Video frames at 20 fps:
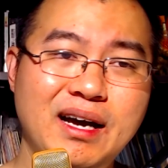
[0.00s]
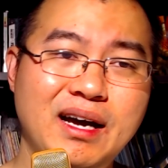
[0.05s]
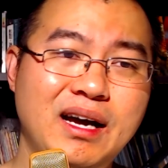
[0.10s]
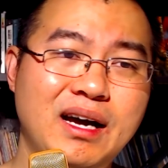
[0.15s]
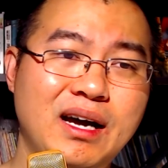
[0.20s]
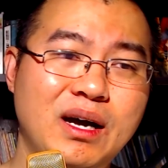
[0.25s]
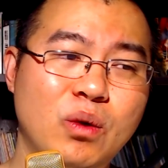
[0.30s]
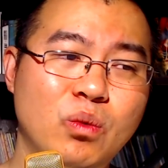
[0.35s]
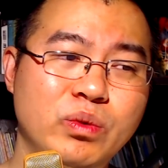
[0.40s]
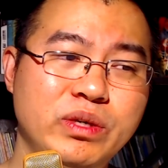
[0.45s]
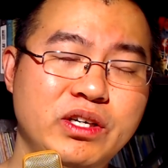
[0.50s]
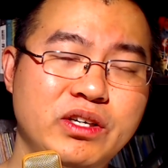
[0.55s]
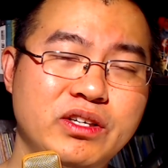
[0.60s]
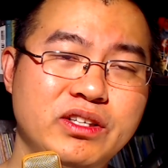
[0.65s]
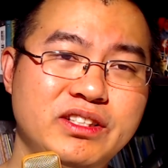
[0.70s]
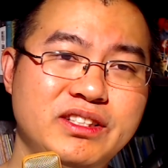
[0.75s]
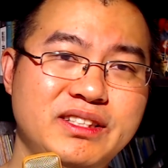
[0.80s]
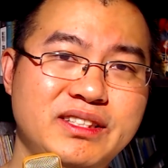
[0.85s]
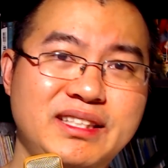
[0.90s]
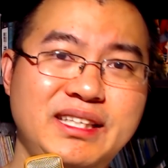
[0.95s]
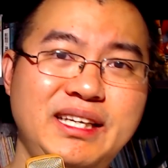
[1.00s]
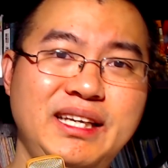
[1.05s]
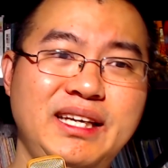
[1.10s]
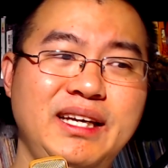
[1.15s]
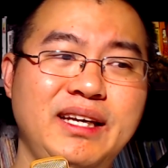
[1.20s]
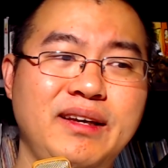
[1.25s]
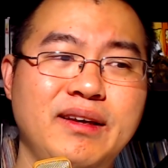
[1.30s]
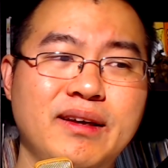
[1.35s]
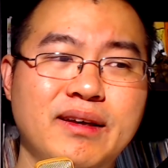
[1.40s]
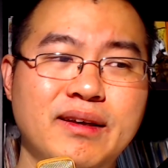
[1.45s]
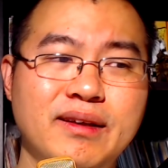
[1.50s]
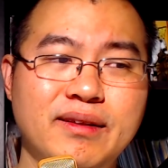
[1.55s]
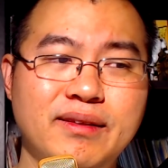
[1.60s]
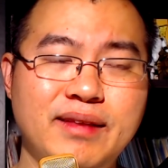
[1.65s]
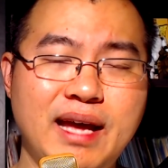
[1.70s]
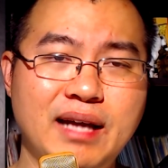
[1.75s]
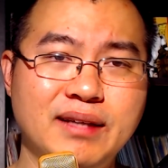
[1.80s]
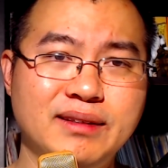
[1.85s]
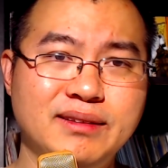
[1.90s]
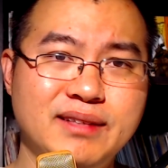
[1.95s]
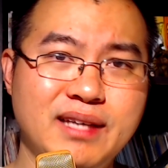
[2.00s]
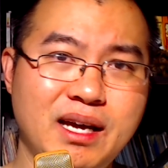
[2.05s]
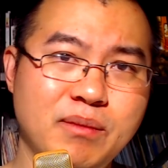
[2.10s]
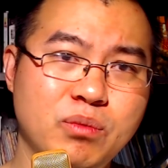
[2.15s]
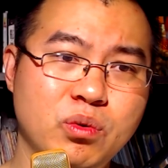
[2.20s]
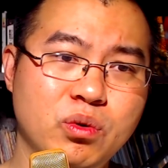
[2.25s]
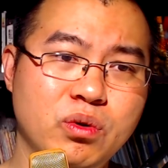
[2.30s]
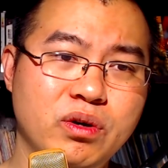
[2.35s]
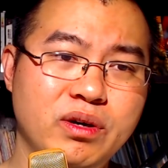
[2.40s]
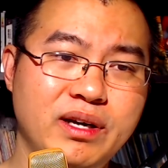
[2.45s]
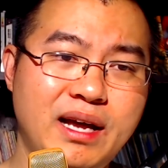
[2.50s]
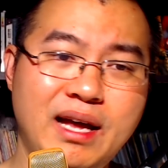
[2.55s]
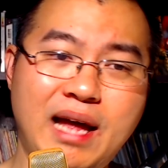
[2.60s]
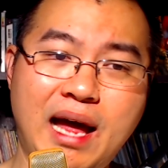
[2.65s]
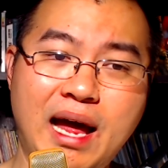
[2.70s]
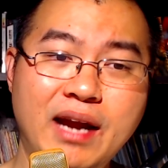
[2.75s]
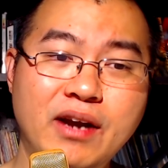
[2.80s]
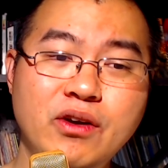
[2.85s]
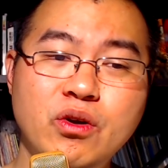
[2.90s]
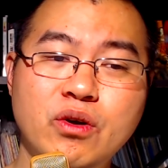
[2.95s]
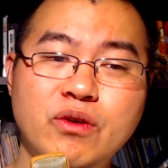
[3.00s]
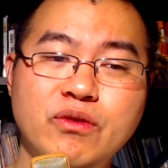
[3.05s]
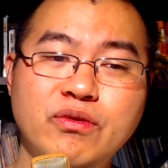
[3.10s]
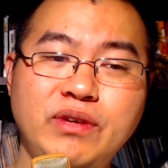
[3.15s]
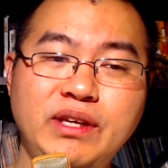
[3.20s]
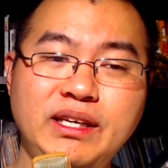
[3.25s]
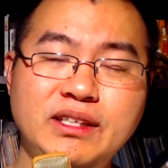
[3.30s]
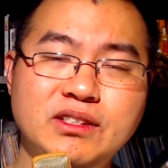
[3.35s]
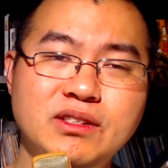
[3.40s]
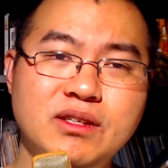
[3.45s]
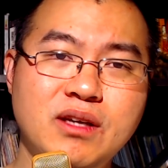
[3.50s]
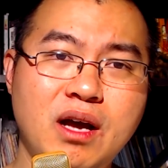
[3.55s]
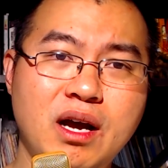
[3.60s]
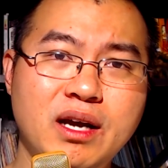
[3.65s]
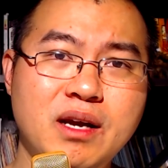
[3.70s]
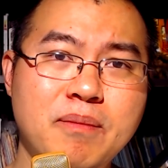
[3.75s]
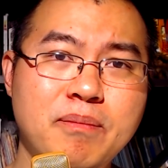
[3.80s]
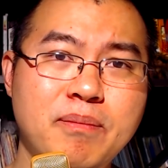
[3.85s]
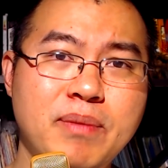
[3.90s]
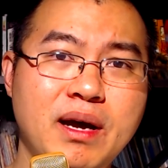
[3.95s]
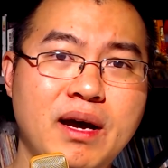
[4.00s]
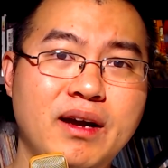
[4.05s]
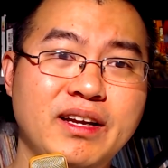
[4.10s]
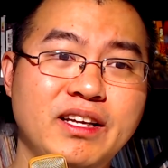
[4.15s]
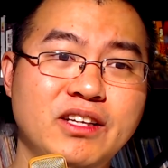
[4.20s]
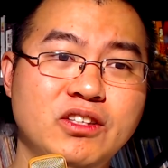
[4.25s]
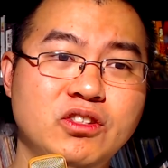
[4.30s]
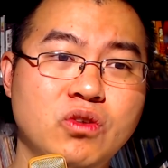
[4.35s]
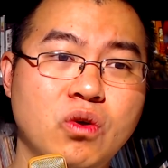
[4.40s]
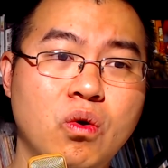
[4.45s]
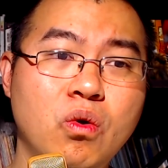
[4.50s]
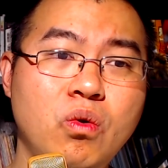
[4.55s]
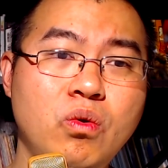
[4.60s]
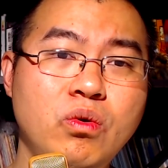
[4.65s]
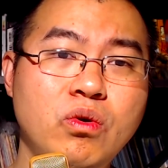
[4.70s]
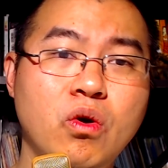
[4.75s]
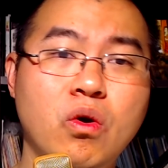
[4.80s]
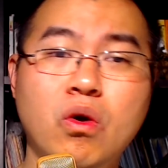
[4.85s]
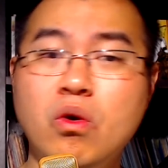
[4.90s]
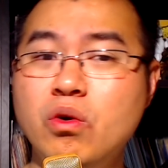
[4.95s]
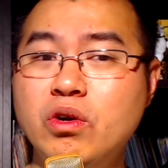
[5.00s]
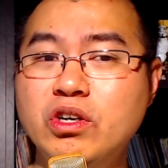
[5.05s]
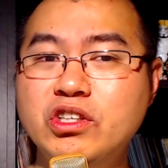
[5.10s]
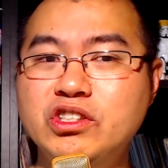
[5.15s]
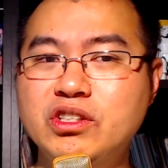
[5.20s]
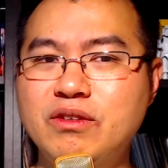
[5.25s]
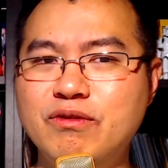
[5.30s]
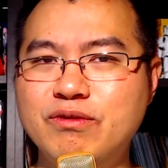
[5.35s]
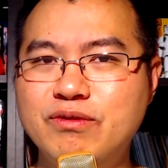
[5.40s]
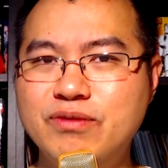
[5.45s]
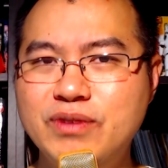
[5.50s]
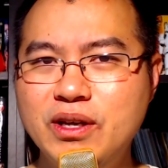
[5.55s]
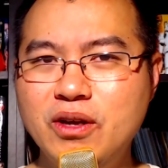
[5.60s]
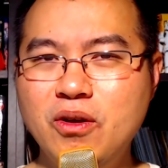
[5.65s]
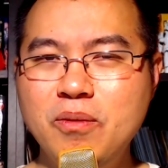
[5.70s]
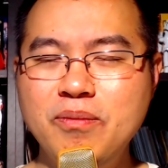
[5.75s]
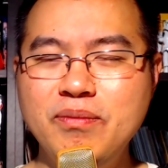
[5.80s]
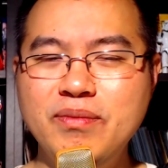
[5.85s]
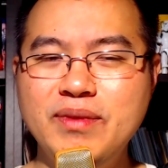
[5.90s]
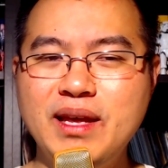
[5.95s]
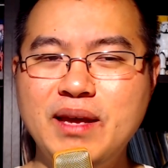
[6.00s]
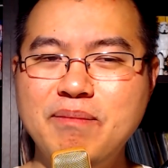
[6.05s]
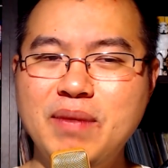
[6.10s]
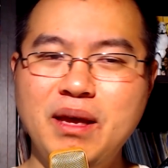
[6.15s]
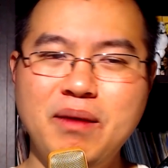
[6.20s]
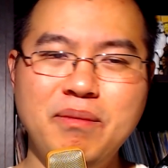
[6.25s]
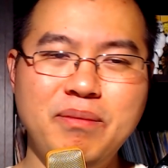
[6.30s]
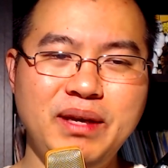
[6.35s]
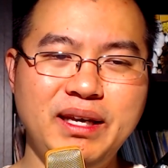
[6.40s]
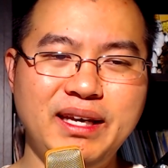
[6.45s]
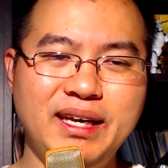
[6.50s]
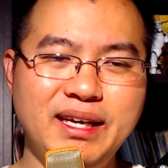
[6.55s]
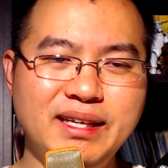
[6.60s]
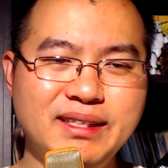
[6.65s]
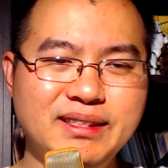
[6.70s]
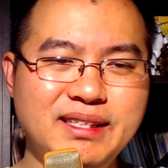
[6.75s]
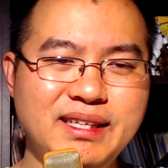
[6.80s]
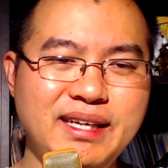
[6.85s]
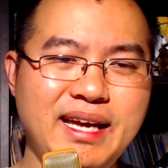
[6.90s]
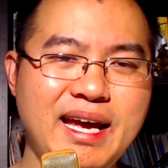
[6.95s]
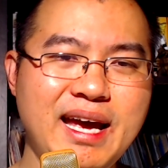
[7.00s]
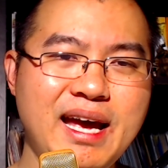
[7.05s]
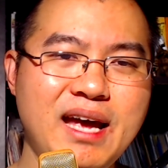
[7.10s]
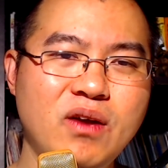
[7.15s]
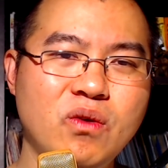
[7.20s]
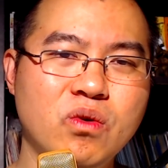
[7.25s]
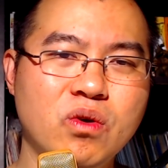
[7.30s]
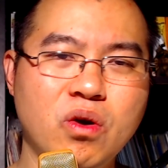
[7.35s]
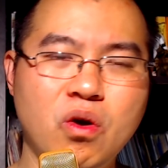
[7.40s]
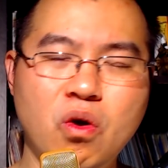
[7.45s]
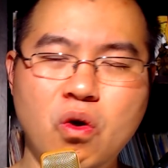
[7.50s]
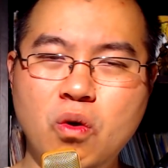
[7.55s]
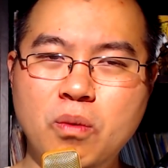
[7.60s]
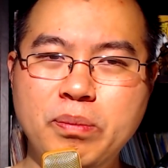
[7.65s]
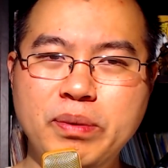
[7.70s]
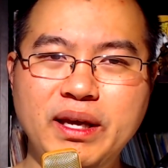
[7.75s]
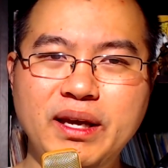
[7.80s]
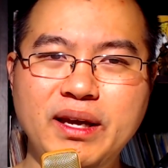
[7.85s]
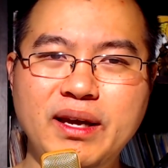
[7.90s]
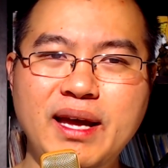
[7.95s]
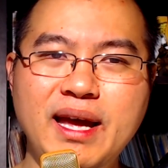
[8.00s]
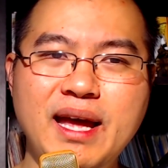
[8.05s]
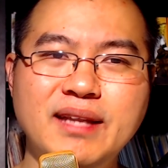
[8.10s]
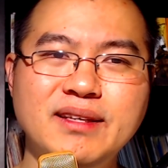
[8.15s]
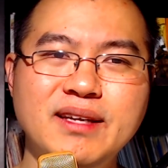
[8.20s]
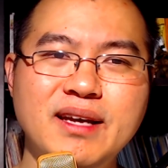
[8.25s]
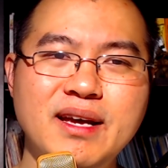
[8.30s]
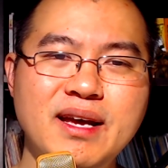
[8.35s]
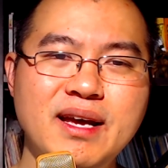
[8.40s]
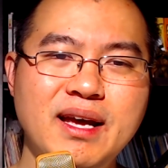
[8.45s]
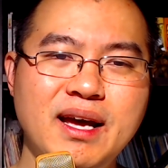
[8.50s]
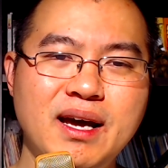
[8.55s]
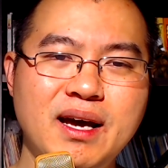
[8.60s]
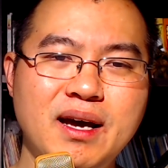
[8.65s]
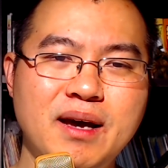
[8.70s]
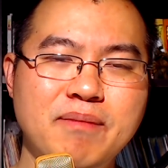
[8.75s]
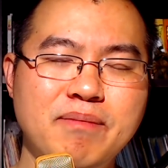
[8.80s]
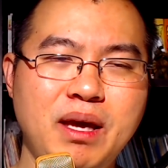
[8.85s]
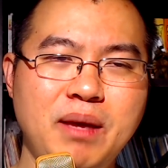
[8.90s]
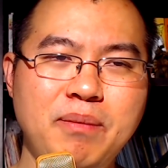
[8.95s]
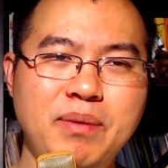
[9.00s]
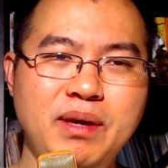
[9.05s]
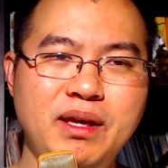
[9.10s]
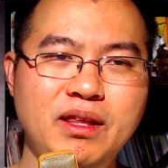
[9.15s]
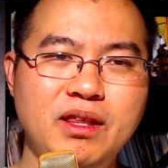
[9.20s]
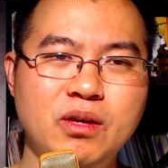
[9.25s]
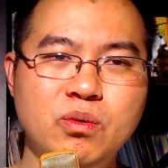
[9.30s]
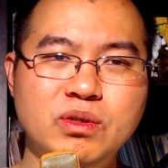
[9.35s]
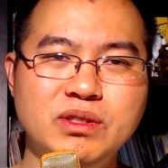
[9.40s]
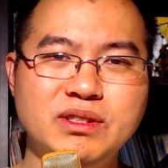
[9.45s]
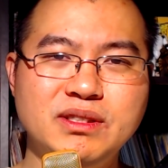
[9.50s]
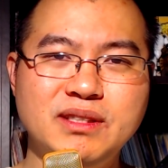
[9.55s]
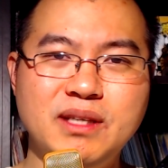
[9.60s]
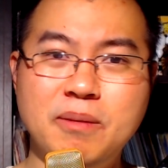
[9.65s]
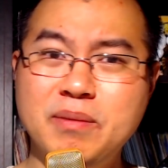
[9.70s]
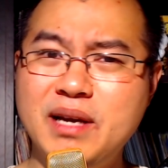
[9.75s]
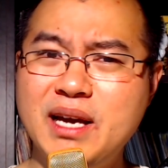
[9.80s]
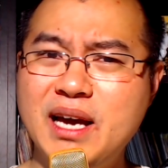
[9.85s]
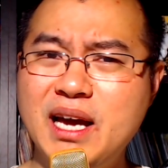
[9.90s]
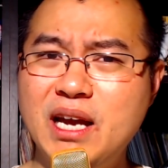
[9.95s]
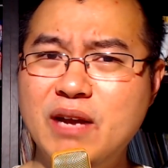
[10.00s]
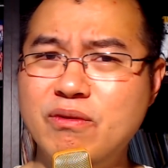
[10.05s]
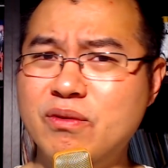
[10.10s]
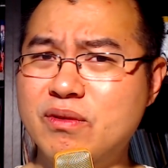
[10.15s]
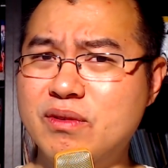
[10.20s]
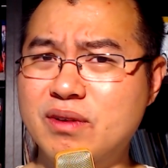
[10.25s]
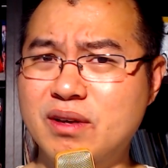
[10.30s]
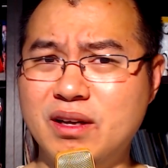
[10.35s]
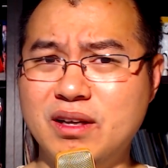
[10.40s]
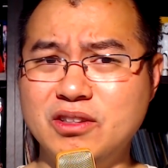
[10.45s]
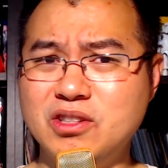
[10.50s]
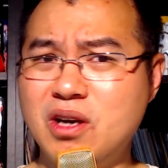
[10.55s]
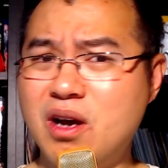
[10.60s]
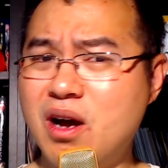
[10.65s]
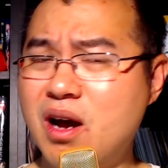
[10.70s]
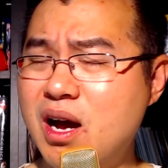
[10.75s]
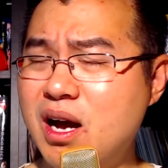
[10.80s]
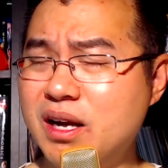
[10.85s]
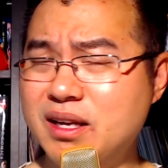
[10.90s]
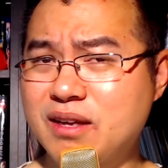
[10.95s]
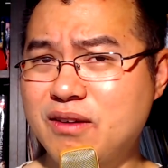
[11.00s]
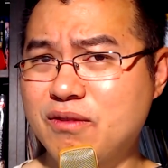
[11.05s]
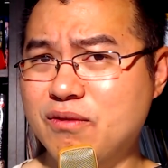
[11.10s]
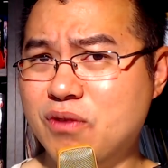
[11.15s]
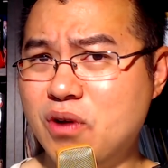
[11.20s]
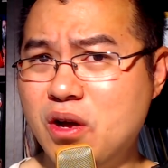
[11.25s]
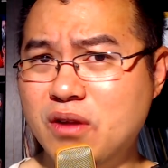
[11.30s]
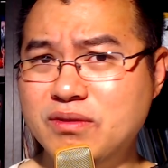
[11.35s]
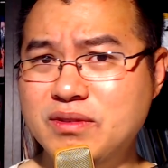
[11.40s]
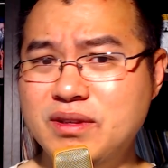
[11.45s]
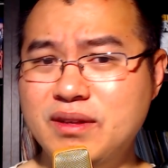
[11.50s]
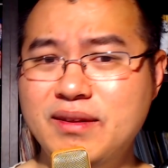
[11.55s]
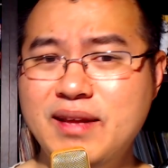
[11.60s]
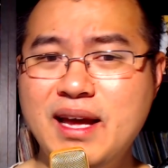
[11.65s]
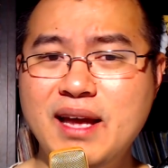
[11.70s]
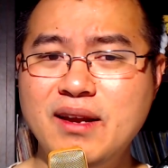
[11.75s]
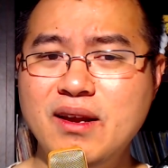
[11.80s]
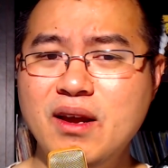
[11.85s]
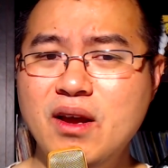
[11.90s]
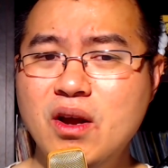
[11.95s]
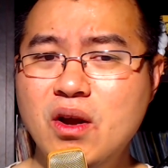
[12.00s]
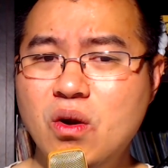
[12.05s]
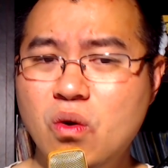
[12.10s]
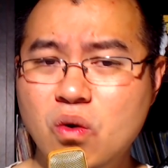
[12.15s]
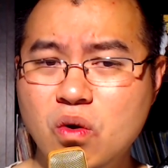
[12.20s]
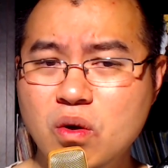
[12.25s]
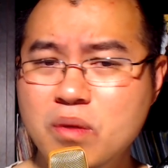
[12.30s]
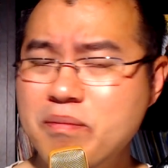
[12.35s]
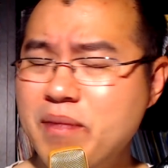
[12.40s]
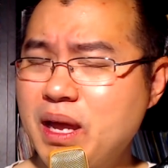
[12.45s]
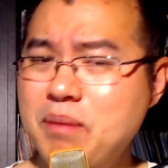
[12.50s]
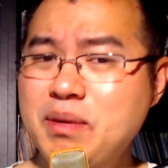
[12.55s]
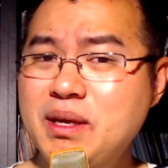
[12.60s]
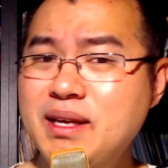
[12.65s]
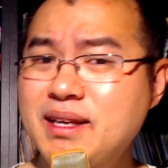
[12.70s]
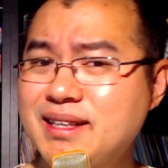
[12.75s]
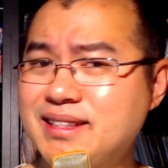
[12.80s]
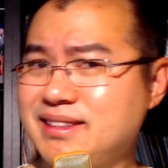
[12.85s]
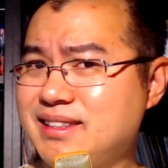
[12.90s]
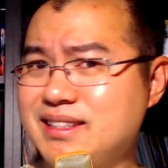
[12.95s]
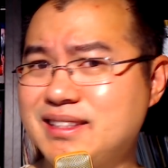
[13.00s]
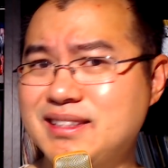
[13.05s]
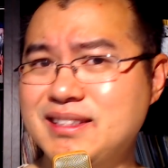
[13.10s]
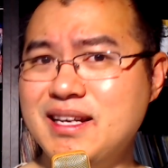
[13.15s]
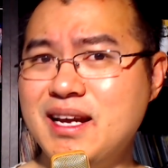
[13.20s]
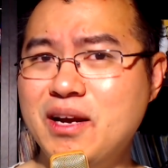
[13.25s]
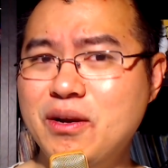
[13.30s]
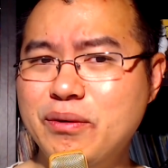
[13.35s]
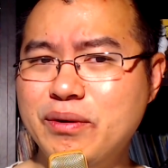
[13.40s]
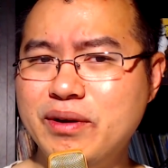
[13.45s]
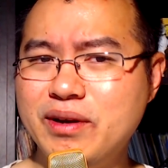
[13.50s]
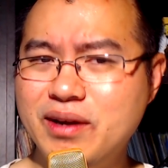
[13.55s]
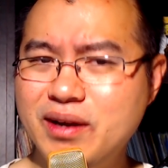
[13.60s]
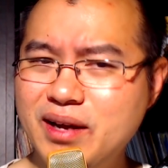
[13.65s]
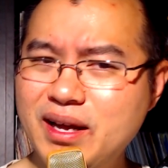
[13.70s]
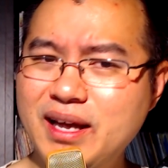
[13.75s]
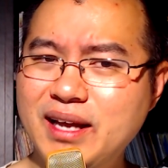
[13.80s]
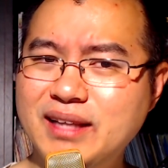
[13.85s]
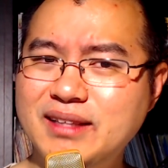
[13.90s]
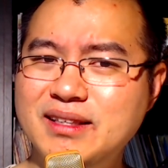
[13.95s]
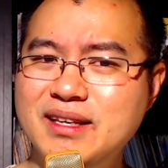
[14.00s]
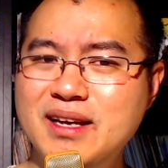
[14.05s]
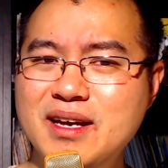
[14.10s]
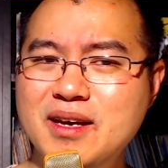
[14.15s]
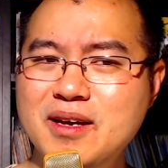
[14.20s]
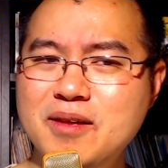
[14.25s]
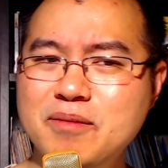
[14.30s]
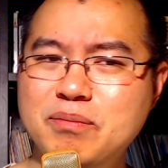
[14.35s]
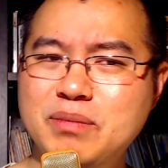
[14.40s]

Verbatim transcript: uh, we could see that cyborg I, I, don't know if he's talking about his own origin film that maybe hinting at or hoping at uh, maybe there was some kind of uh, talk involved in that or maybe it's the snyder cut